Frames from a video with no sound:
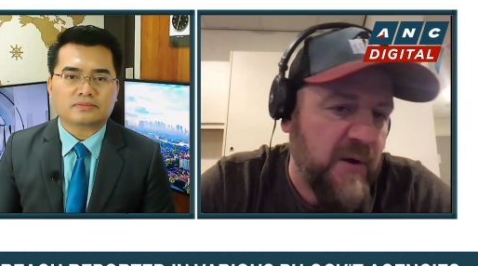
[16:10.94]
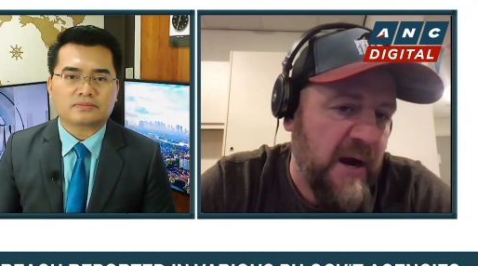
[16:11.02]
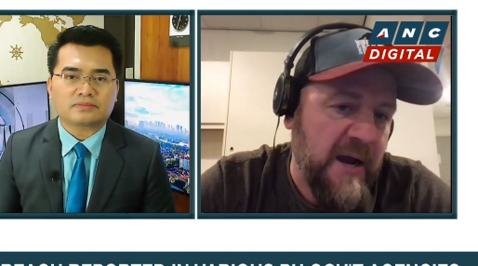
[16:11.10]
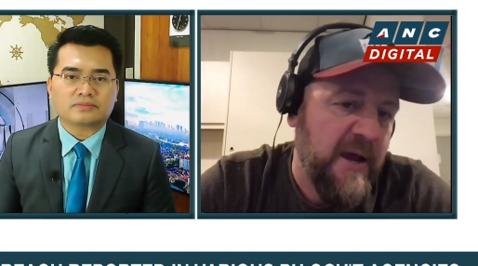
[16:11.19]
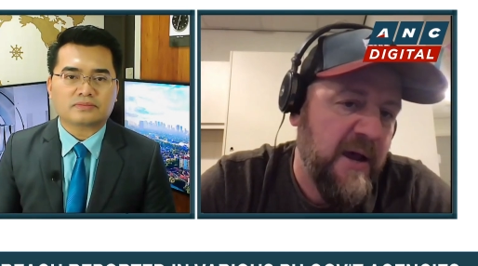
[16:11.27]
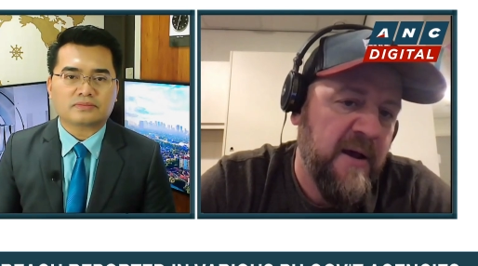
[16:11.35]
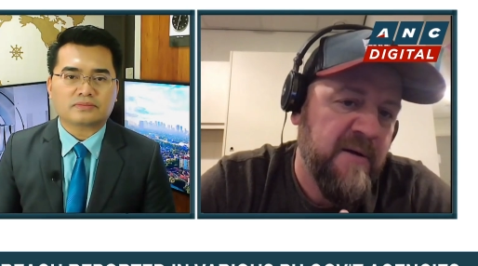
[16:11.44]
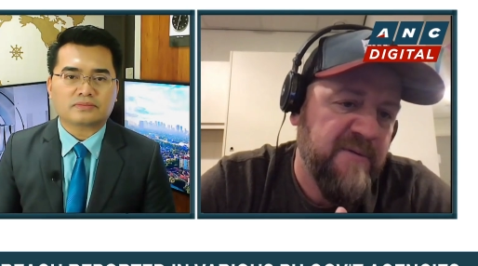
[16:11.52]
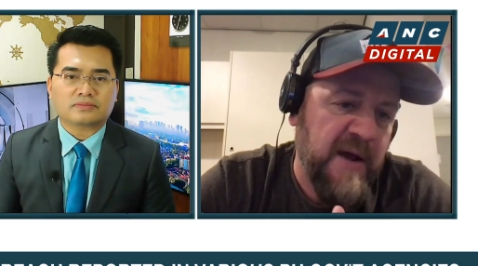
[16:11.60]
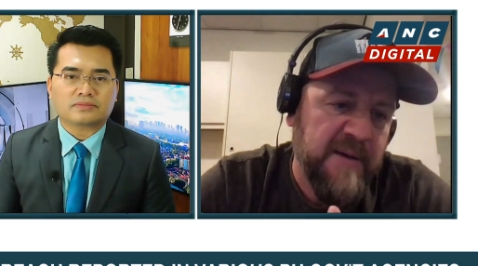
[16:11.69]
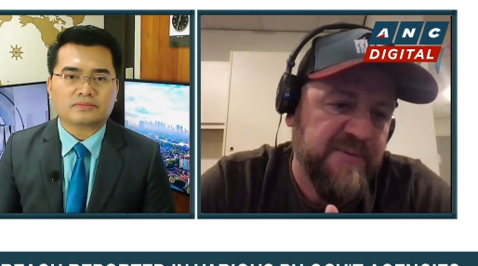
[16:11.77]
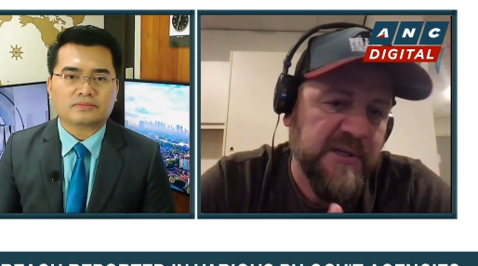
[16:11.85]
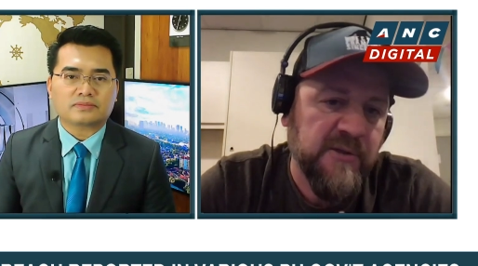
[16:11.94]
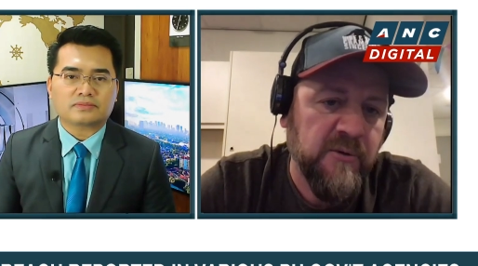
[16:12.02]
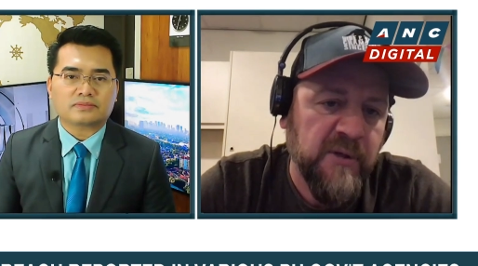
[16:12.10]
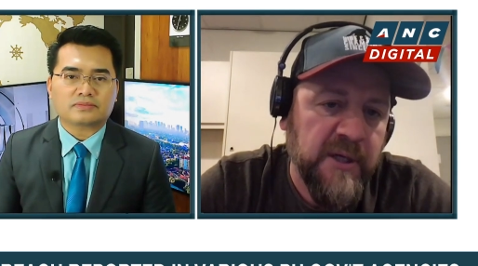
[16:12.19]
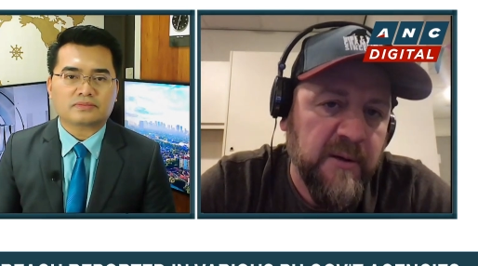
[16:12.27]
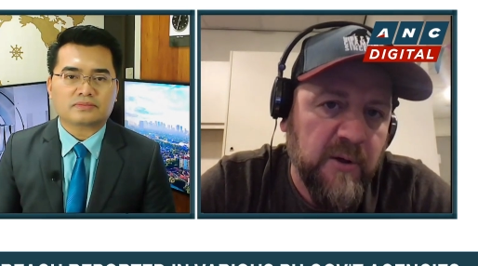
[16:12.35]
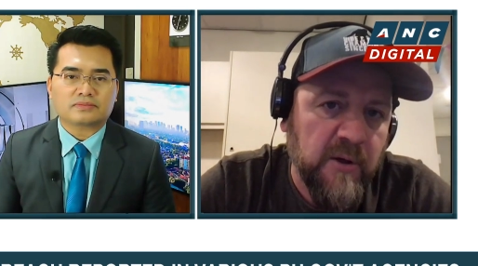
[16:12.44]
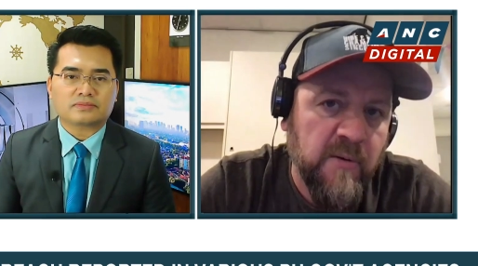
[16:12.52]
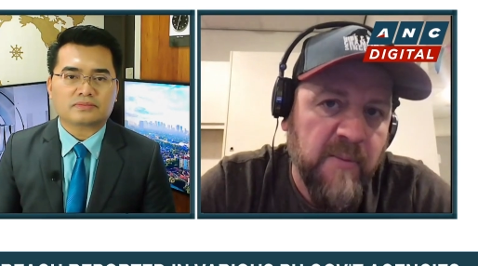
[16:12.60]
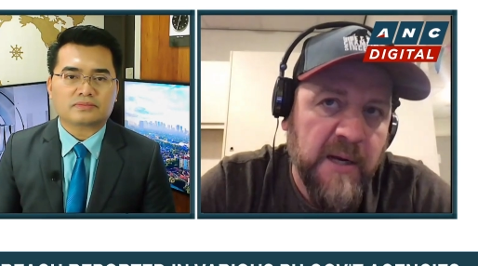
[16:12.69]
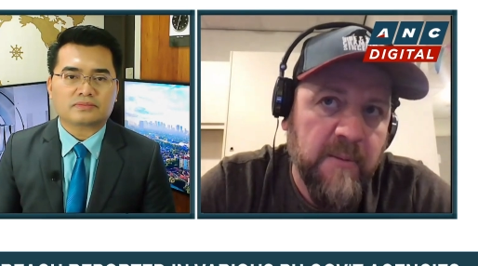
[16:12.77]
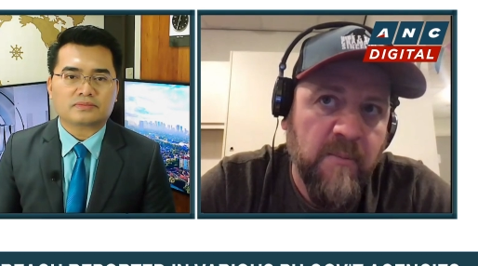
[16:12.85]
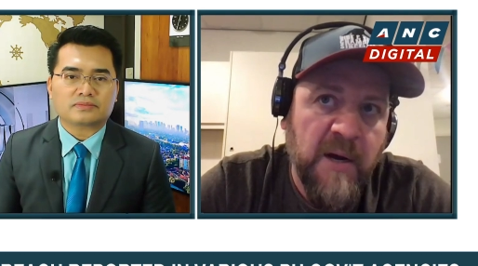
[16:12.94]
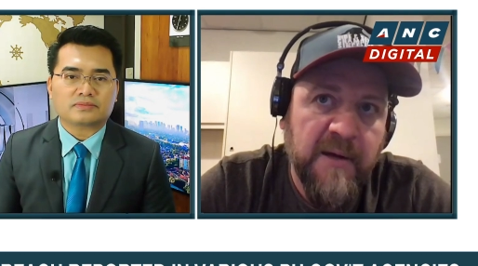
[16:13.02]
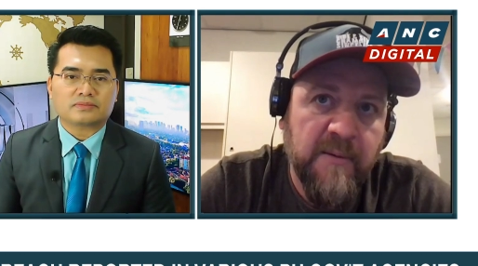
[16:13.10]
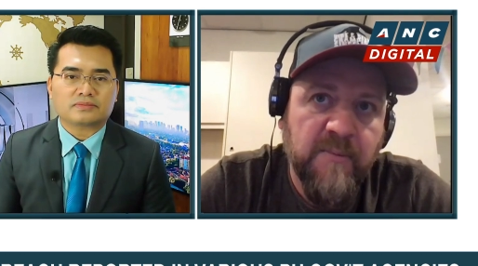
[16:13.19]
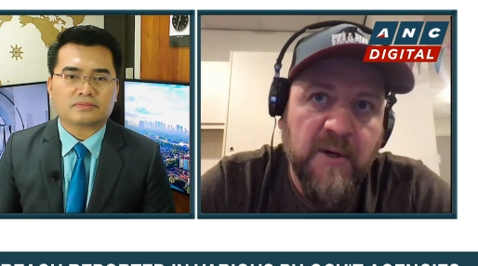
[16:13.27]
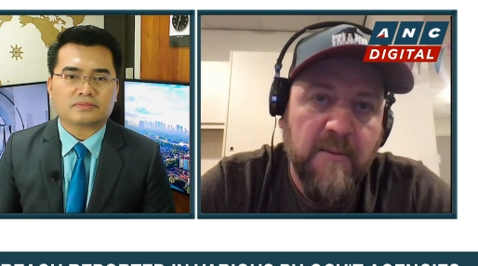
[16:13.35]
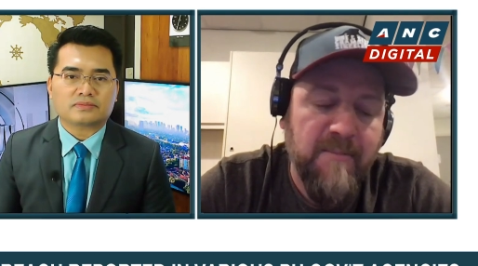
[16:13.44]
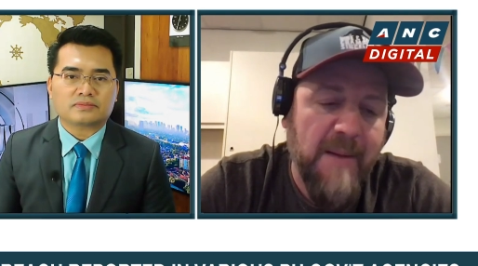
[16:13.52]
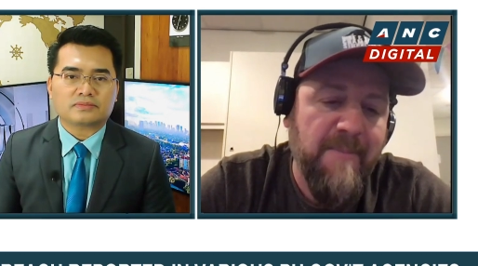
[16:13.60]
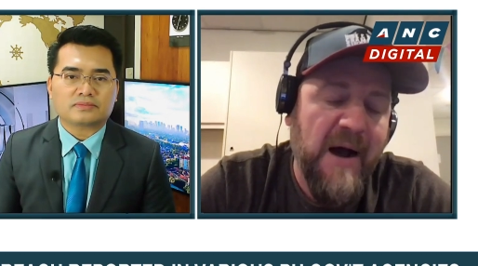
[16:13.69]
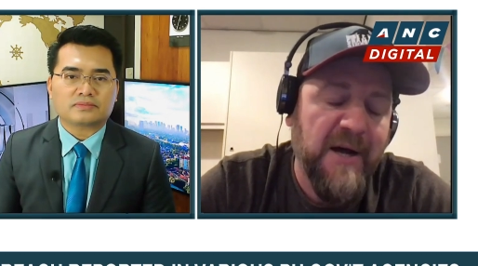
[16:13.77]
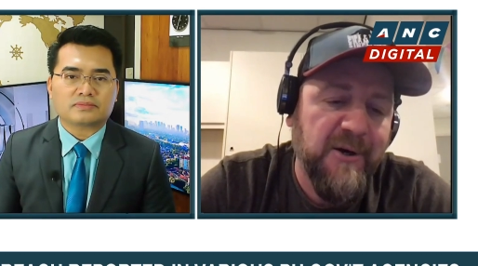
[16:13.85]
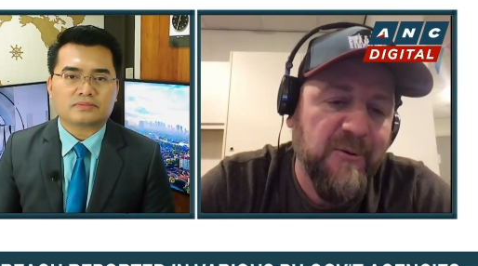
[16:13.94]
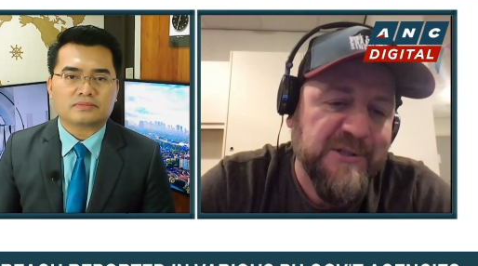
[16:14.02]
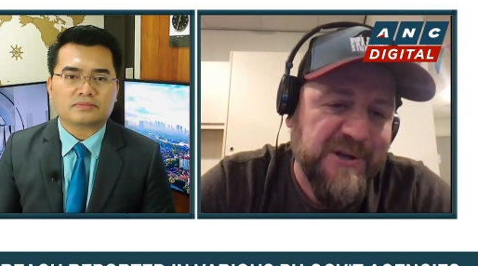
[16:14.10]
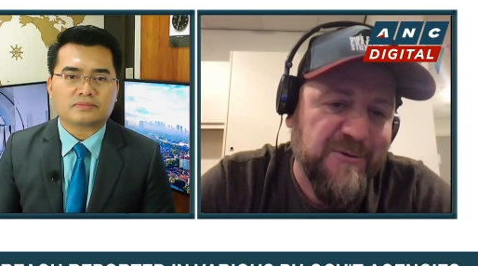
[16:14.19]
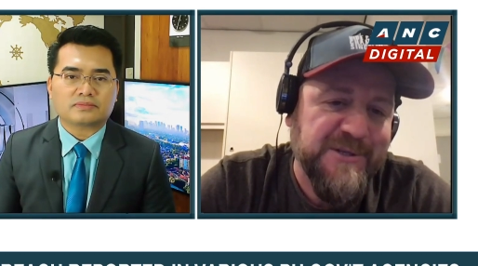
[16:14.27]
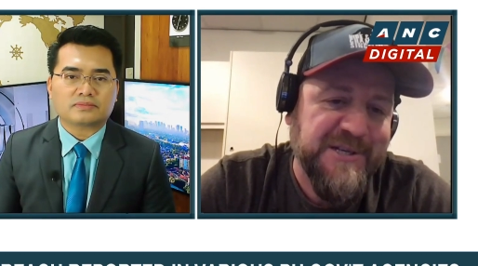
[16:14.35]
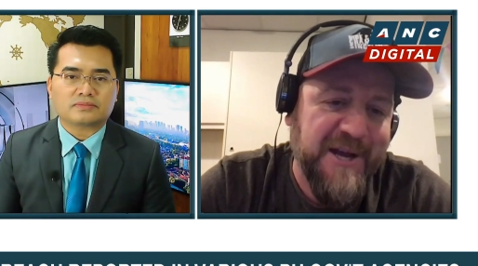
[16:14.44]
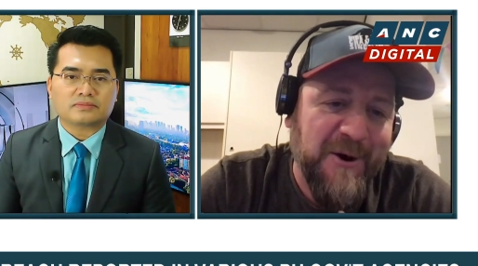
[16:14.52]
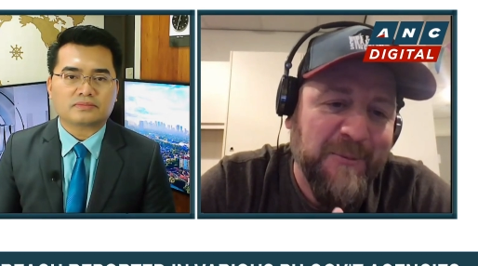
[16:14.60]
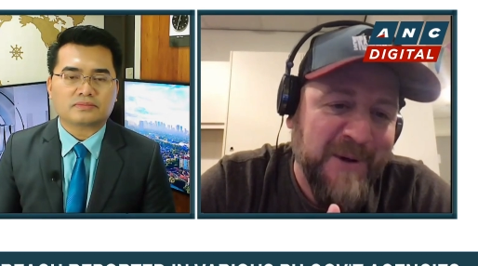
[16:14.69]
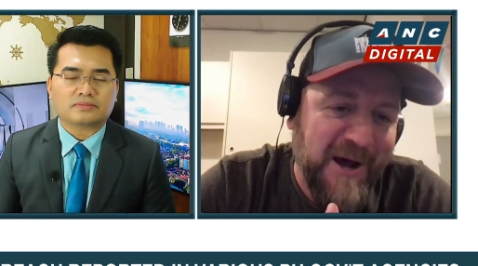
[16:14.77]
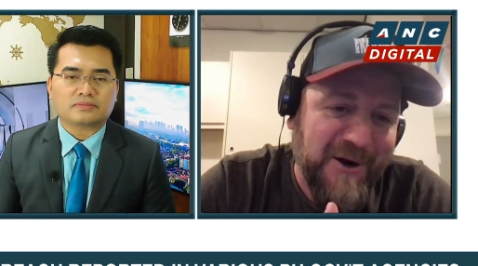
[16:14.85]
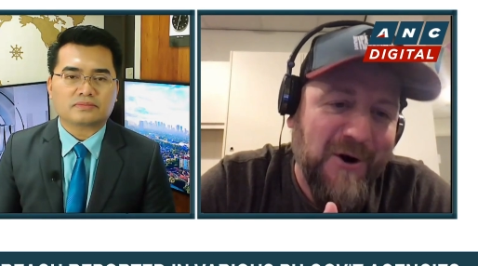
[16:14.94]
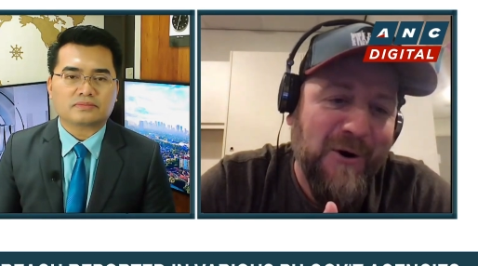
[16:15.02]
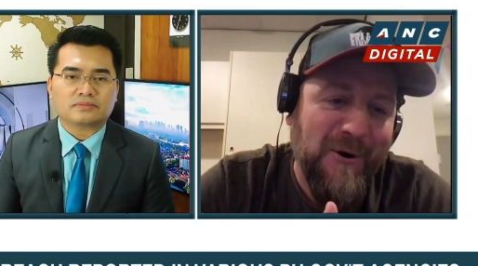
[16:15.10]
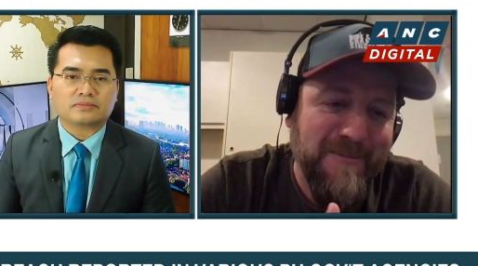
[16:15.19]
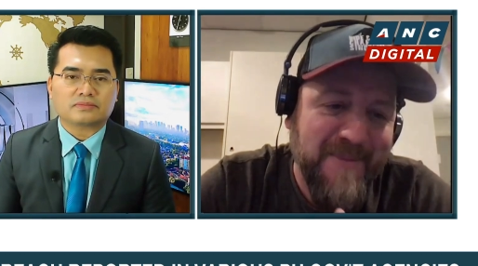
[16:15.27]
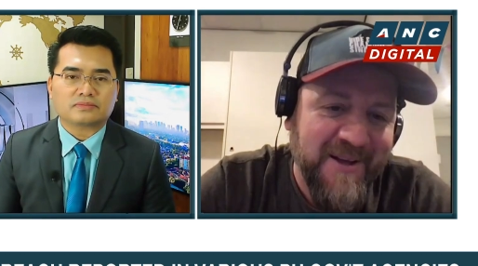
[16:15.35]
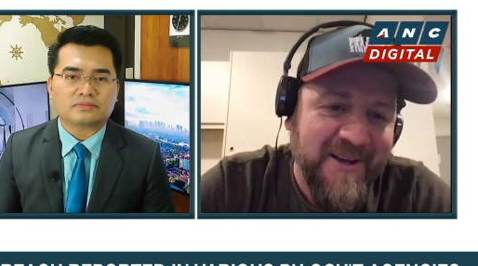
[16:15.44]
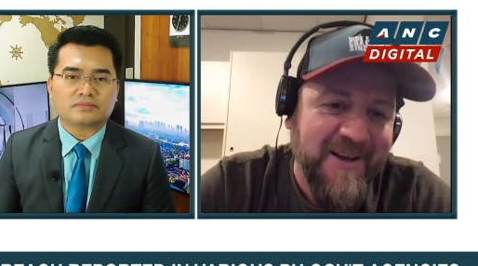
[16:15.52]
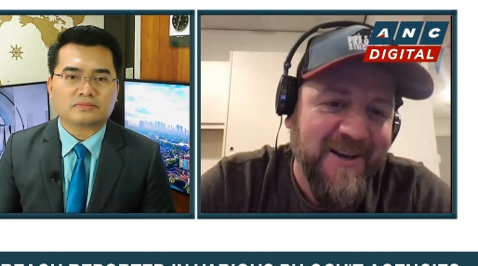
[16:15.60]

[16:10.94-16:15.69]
Speaker 1: that I have. Absolutely. You know, my my my motto is always to help, not harm.